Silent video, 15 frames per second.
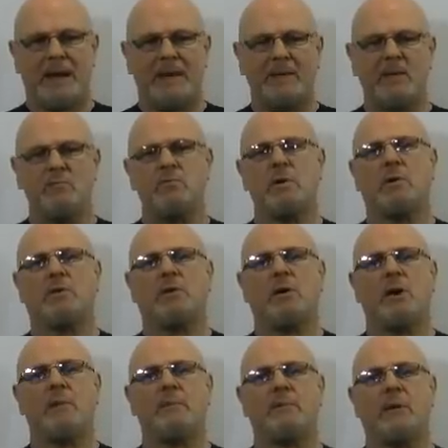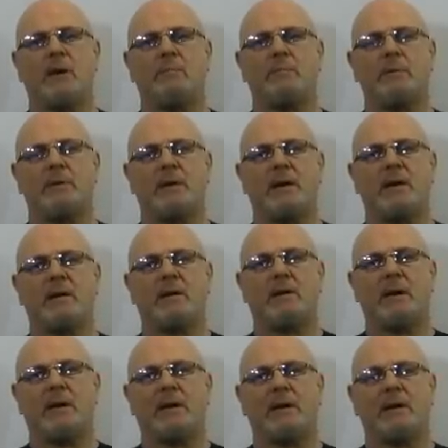in the real time zone,
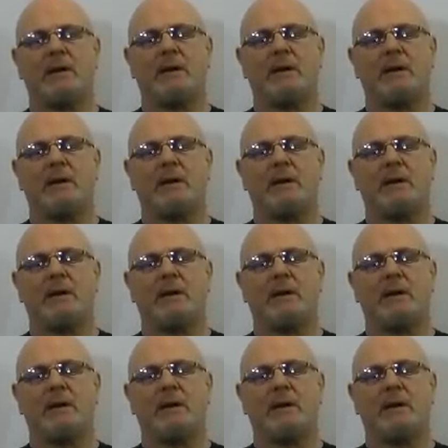particularly